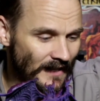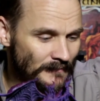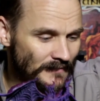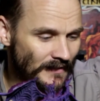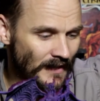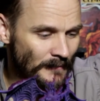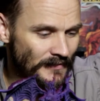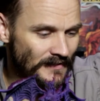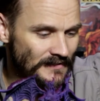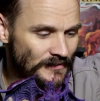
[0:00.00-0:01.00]
come
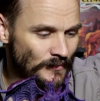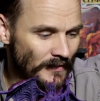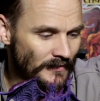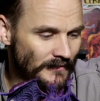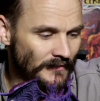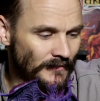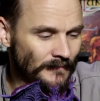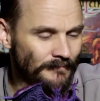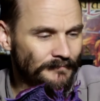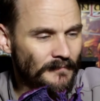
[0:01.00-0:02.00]
with these 2 other
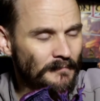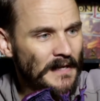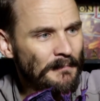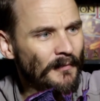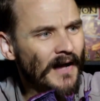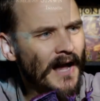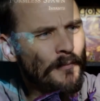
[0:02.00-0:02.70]
little people. I